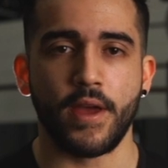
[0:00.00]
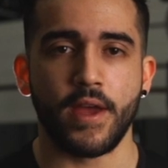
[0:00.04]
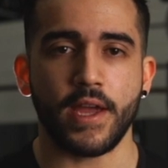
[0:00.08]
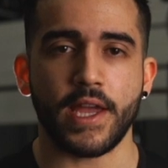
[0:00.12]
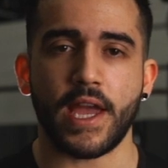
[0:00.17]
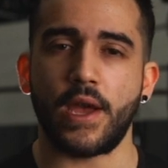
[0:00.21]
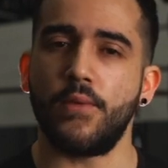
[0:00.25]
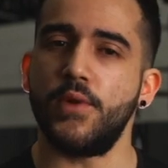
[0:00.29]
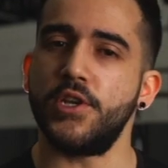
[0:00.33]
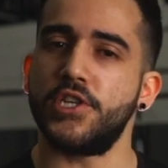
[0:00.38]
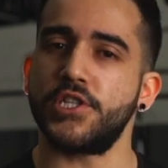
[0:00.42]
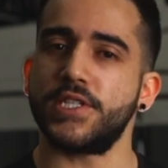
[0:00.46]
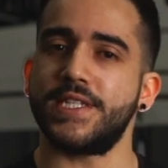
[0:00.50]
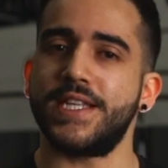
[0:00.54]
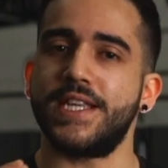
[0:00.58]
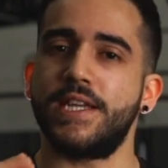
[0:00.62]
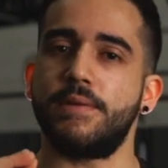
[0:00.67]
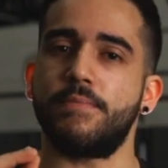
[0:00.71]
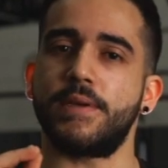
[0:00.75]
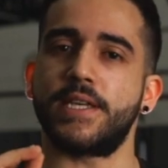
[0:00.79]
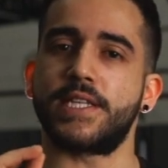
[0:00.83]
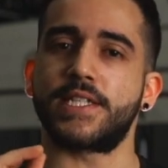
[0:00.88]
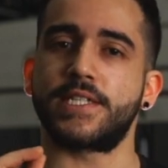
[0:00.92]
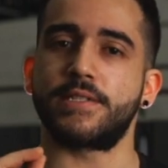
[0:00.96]
Okay, we just need to
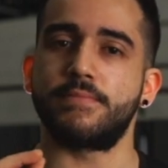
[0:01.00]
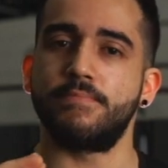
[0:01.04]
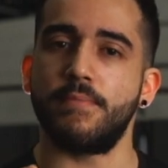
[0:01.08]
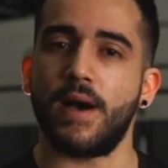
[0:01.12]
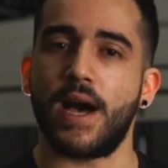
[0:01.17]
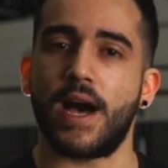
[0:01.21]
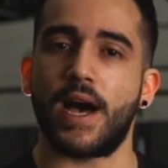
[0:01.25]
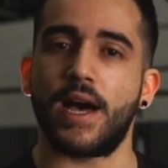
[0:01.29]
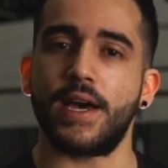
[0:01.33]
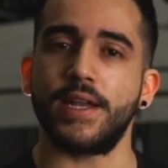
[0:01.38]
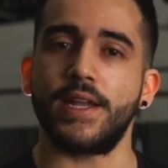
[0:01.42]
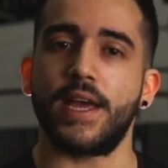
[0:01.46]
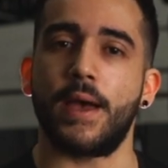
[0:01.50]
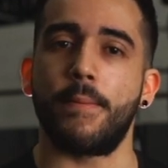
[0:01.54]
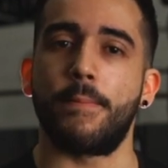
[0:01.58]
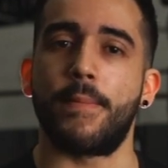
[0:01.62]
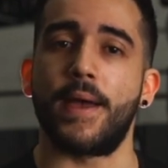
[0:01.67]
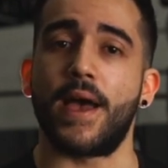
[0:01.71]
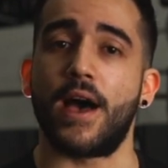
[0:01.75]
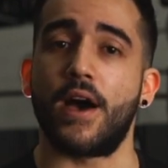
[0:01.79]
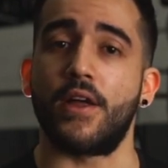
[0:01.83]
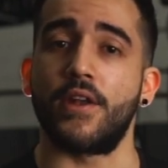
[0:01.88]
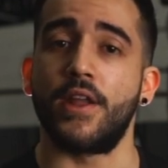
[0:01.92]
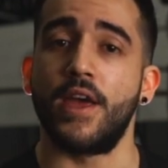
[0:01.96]
be smart
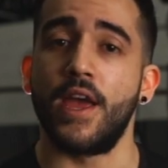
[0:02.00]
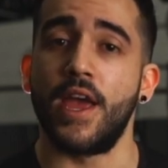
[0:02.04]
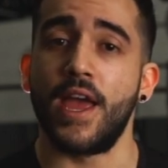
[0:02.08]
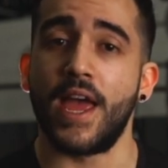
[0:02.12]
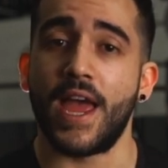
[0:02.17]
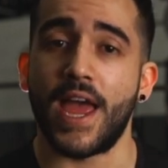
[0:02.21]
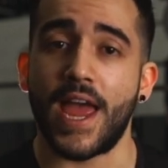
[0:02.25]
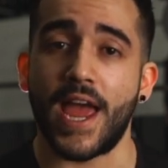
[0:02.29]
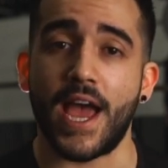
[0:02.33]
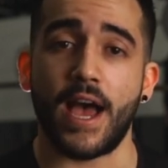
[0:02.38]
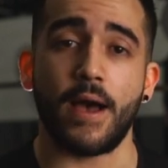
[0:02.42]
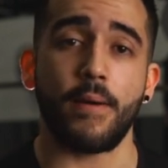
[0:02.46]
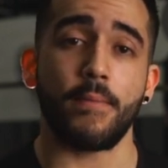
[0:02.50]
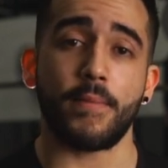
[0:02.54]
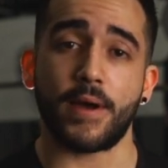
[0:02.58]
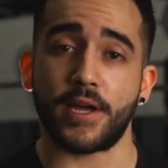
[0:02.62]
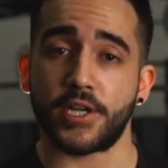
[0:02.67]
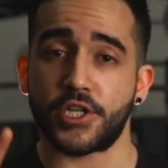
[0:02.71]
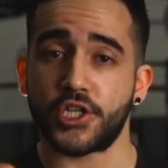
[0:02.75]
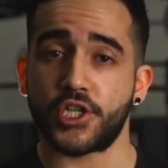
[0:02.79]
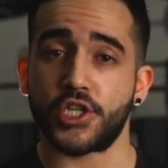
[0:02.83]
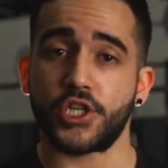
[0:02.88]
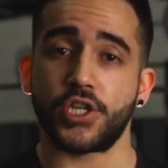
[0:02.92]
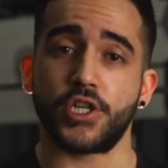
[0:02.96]
about how
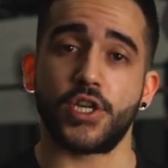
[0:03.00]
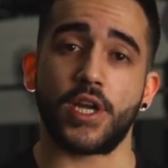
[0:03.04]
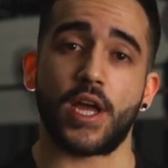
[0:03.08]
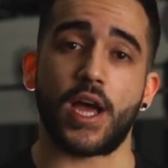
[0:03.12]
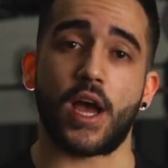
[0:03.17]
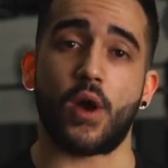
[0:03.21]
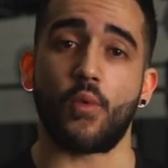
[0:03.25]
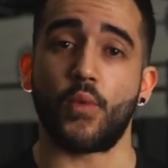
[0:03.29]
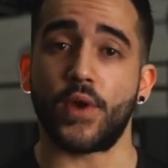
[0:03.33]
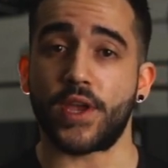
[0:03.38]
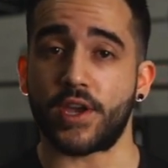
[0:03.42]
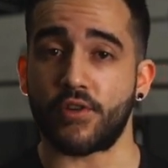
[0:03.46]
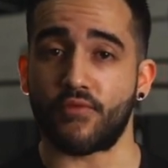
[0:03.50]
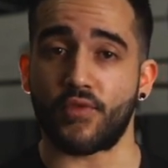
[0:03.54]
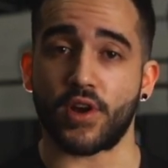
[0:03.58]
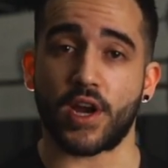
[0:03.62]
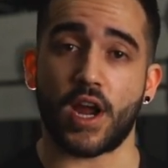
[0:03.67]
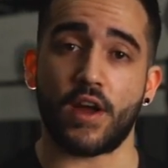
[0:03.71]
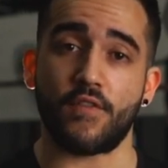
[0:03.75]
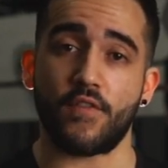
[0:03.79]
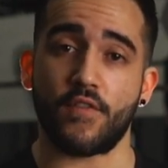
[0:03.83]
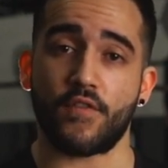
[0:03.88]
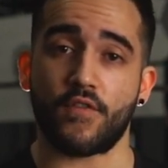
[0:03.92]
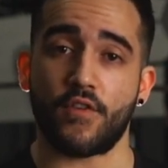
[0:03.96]
much uh, we can
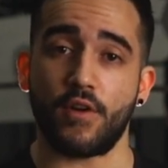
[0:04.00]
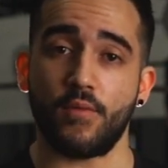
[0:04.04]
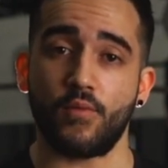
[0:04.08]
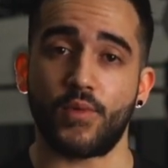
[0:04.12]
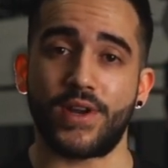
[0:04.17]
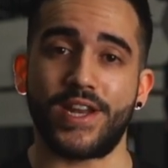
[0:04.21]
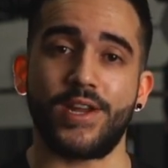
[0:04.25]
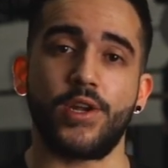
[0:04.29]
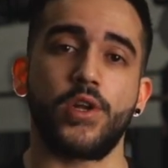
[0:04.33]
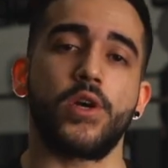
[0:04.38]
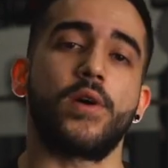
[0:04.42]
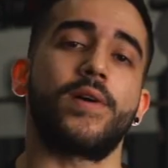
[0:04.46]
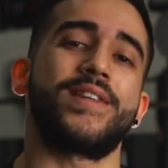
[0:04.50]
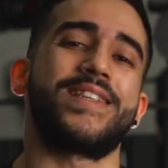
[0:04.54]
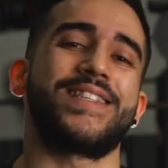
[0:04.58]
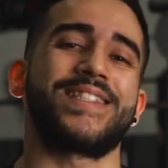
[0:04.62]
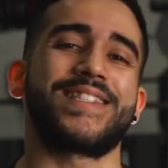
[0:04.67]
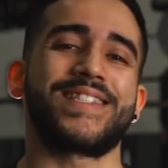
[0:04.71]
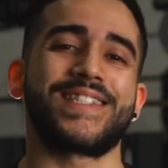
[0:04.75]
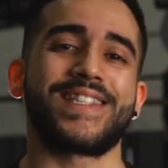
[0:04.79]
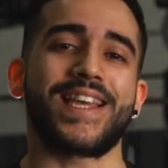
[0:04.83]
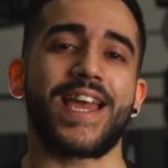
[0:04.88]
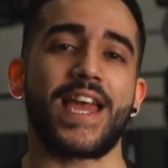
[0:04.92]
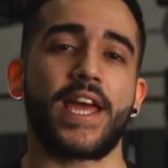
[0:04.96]
recover from. We need to
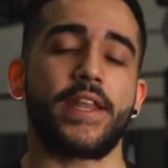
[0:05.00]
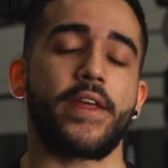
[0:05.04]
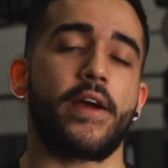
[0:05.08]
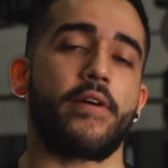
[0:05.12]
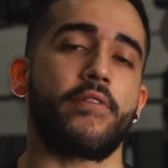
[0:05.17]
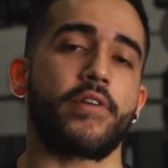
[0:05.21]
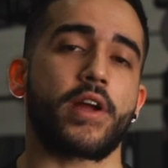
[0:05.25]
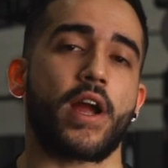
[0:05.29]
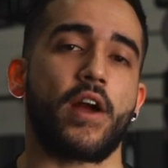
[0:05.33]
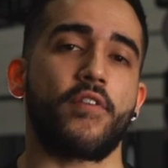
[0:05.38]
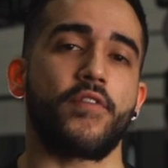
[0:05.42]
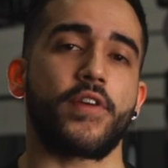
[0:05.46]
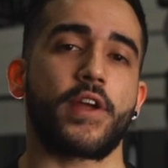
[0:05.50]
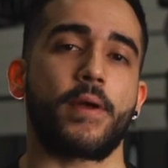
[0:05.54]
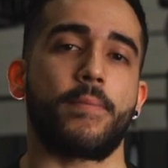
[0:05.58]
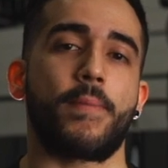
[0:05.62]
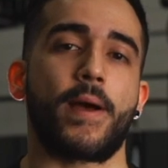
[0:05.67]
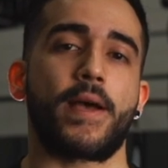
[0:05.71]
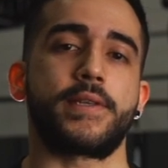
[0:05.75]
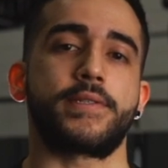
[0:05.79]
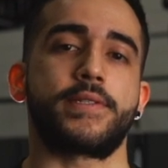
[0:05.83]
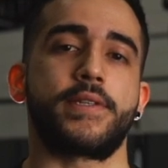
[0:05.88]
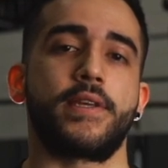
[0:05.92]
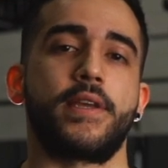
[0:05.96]
understand our recovery
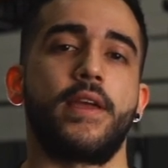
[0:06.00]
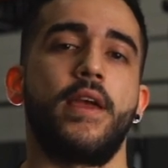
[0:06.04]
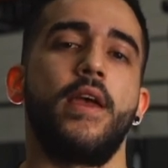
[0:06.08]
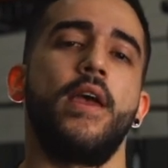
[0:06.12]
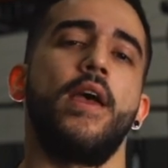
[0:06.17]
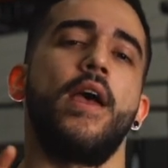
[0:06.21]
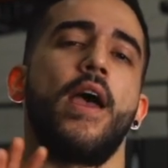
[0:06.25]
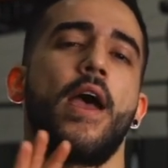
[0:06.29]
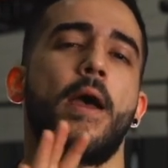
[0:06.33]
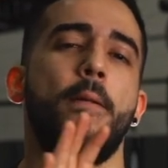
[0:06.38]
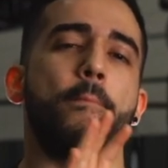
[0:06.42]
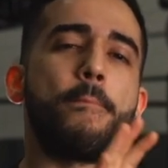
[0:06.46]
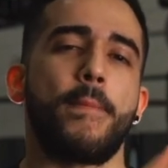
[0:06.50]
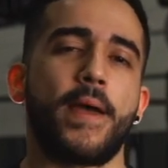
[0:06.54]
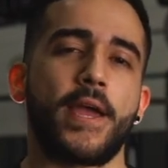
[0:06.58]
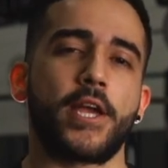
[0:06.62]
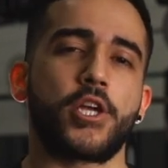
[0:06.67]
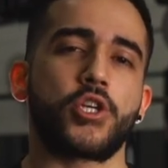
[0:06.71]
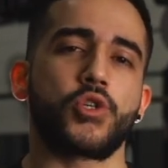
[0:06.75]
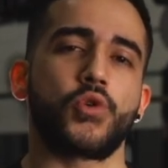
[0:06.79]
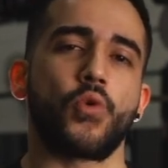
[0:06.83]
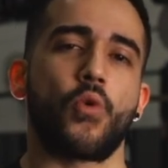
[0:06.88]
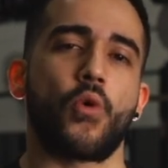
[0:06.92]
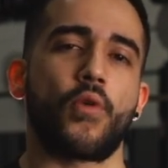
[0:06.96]
capacity and make
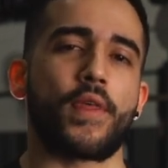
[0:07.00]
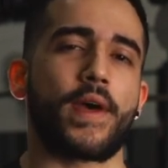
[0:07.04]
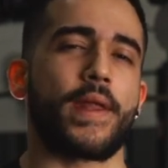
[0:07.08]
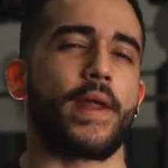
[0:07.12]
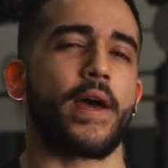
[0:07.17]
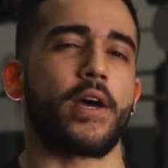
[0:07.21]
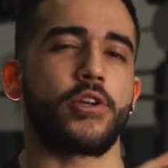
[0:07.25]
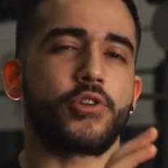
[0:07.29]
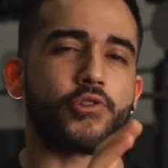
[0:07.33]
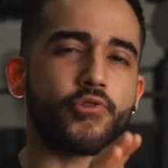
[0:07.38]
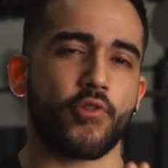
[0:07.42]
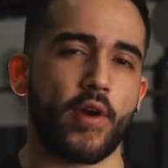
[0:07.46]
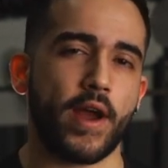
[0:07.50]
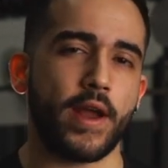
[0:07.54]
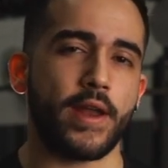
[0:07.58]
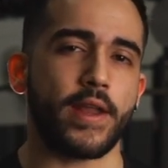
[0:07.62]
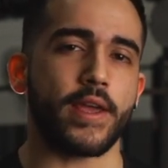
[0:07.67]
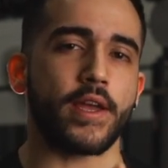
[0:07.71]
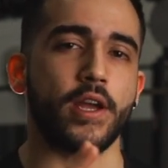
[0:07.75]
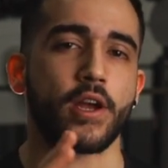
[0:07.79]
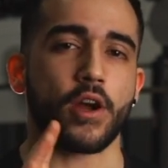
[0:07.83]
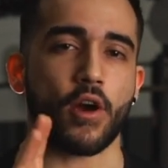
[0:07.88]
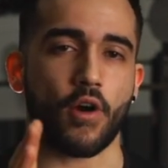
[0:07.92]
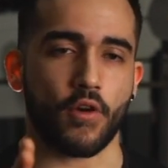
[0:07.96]
sure that our
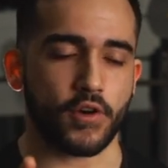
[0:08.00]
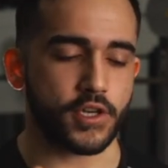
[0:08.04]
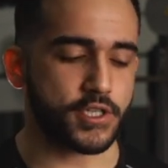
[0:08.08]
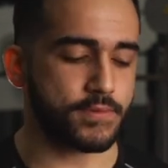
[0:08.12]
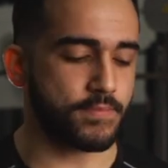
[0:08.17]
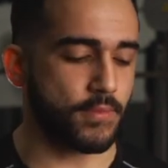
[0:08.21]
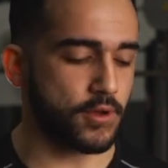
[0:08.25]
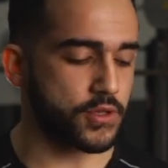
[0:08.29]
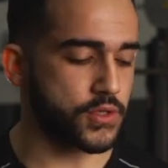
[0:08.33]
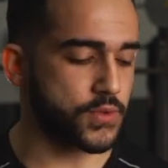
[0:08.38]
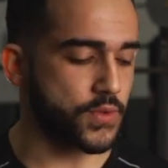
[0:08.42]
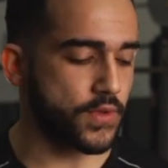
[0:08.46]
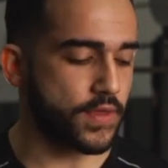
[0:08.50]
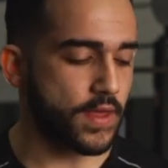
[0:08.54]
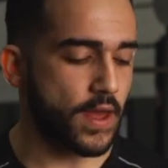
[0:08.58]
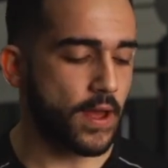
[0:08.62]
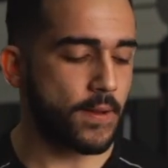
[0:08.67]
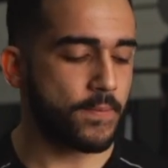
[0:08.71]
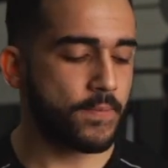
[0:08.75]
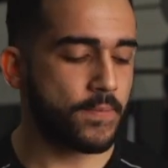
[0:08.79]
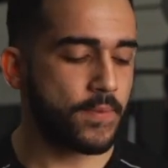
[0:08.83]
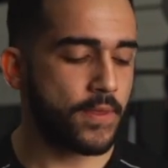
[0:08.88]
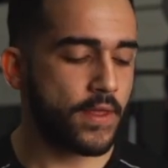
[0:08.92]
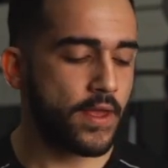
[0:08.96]
training corresponds with
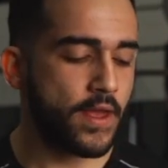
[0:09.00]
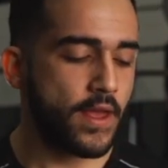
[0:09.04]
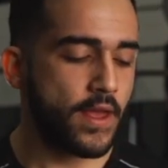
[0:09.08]
that.